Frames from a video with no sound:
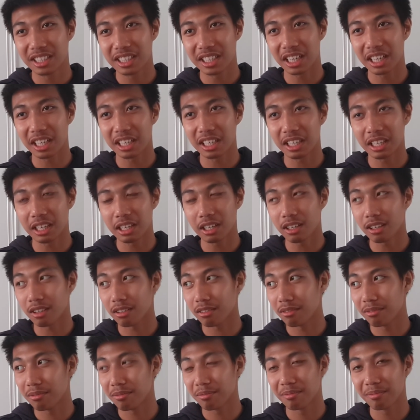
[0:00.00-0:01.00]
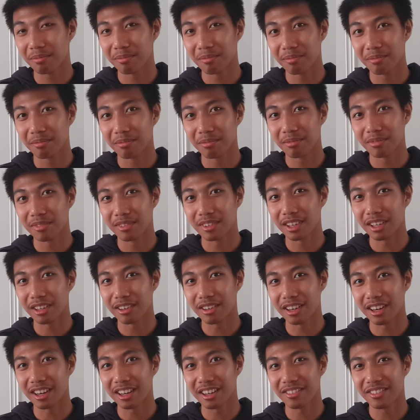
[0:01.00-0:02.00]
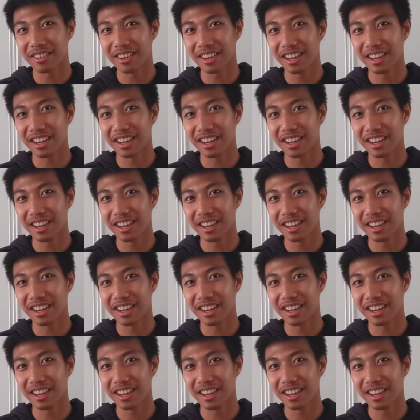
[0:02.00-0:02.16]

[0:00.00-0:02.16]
And yeah, see you in the next